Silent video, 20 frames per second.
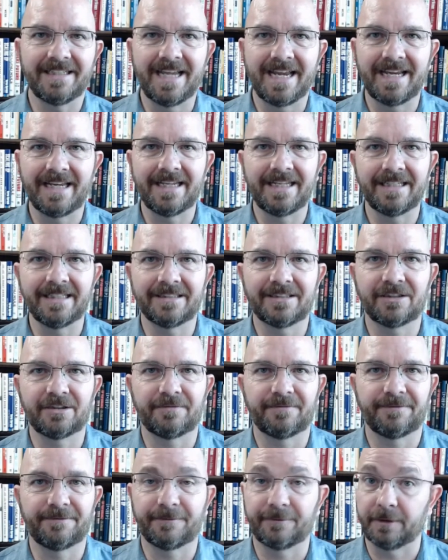gang, it's
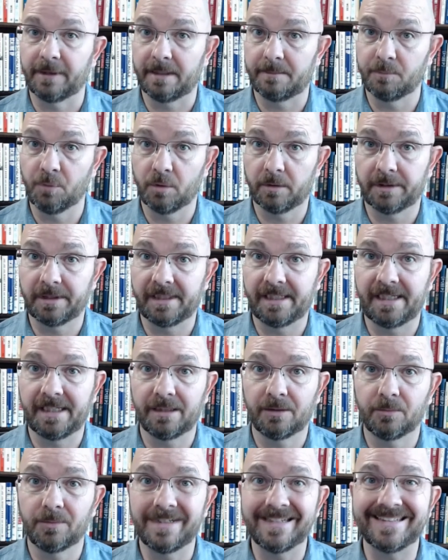Fred Moore
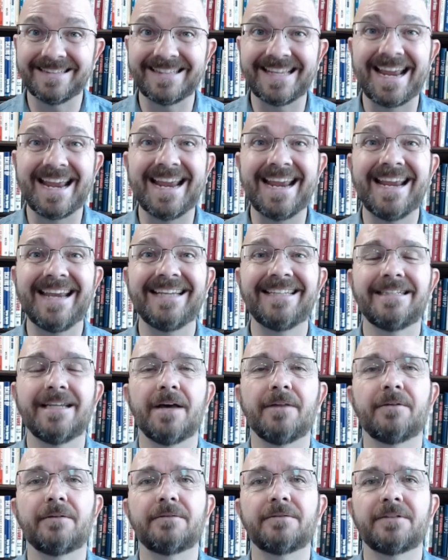here with
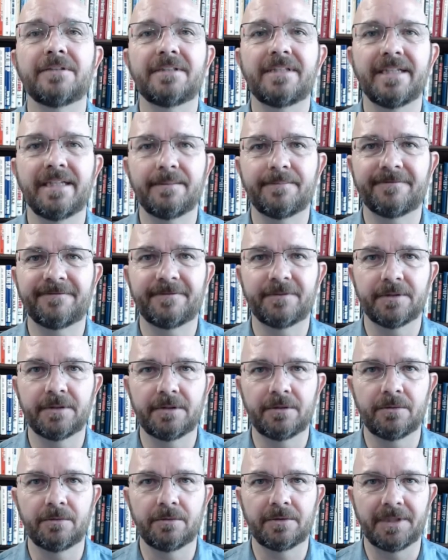another tip for
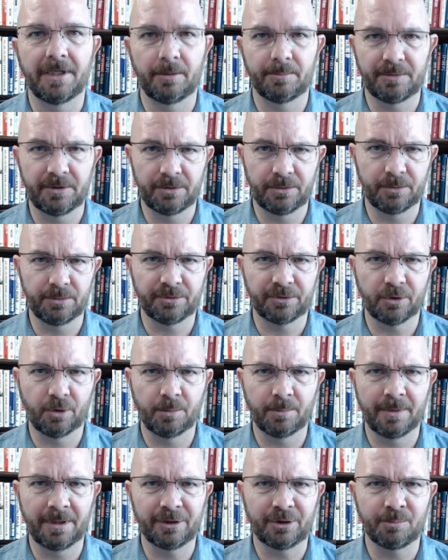you to help you do so
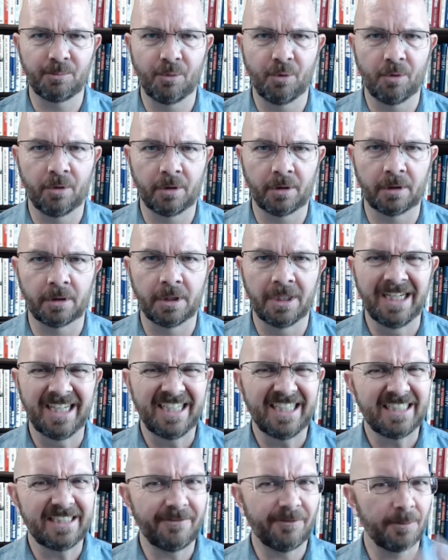much more.
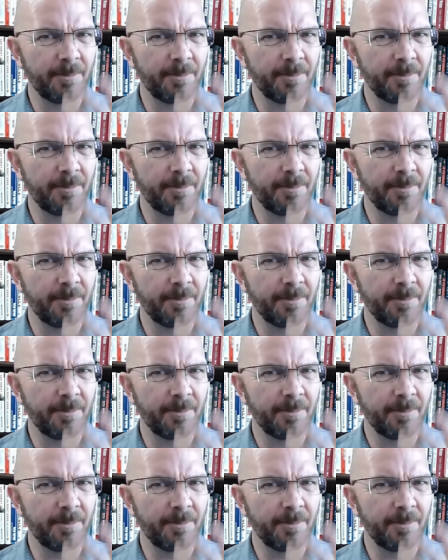You ever